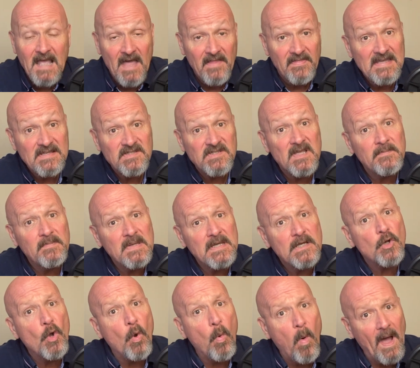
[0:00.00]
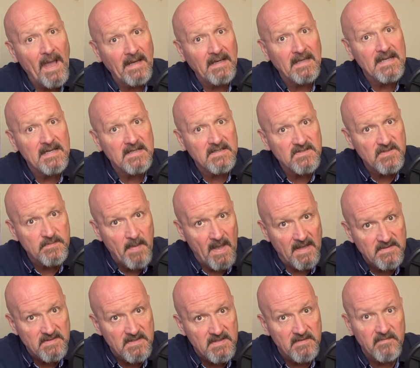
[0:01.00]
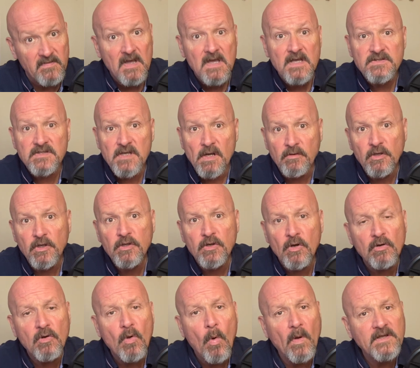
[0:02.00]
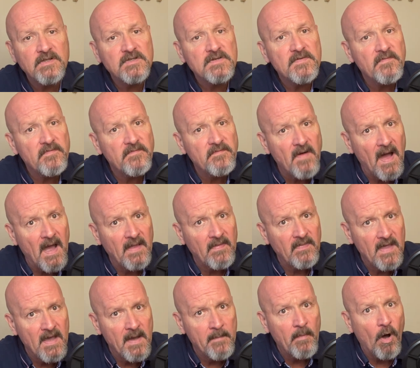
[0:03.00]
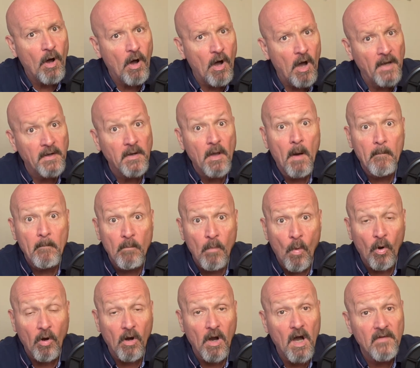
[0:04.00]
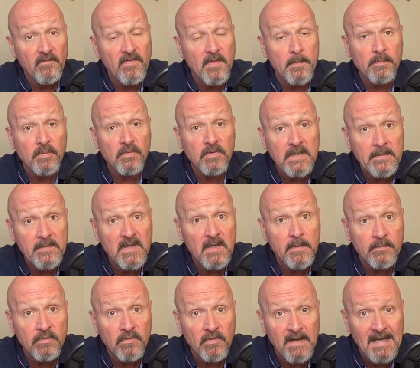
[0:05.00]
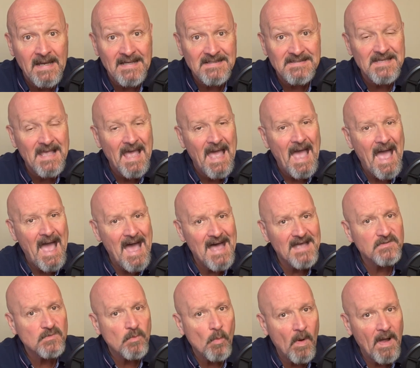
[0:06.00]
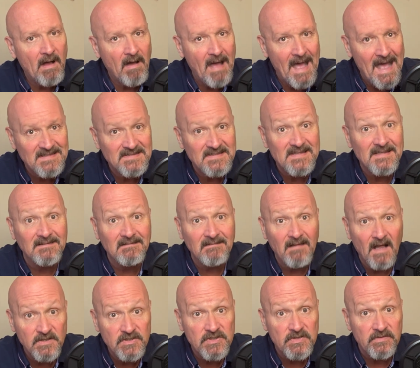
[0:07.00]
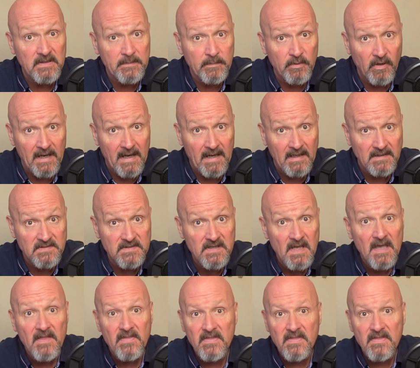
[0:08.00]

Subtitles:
These can be quite expensive, so you're going to find them on more of the premium brands as well as the luxury brands.